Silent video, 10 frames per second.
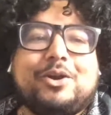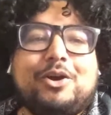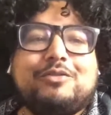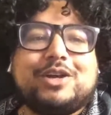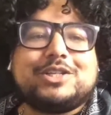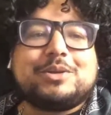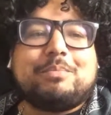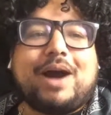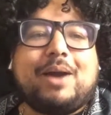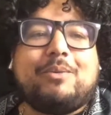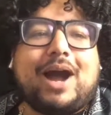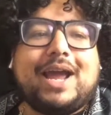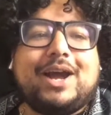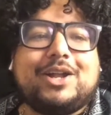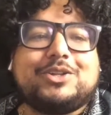over to
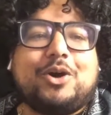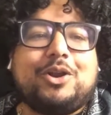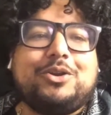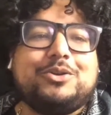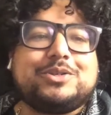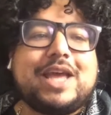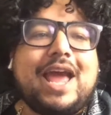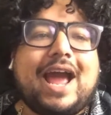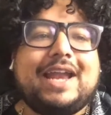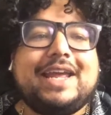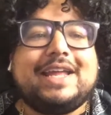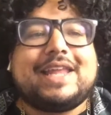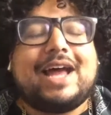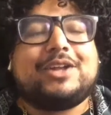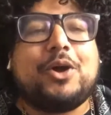bywire.news and hit
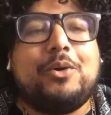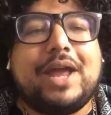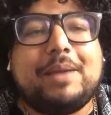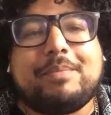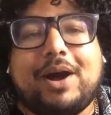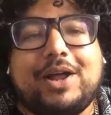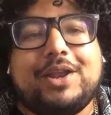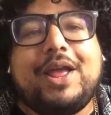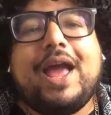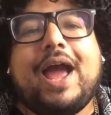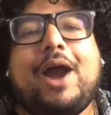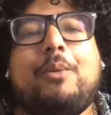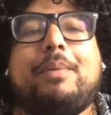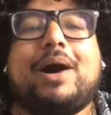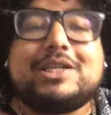that donate button. Help
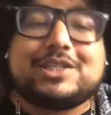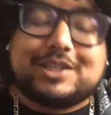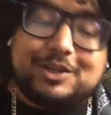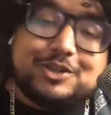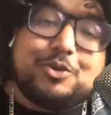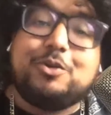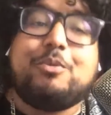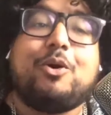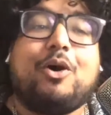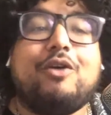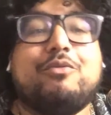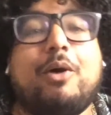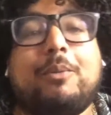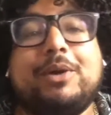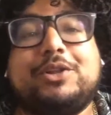us do more of what
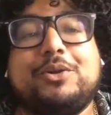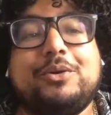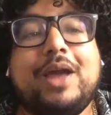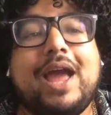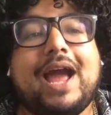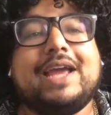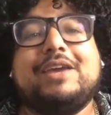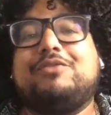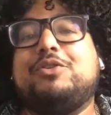we do and give you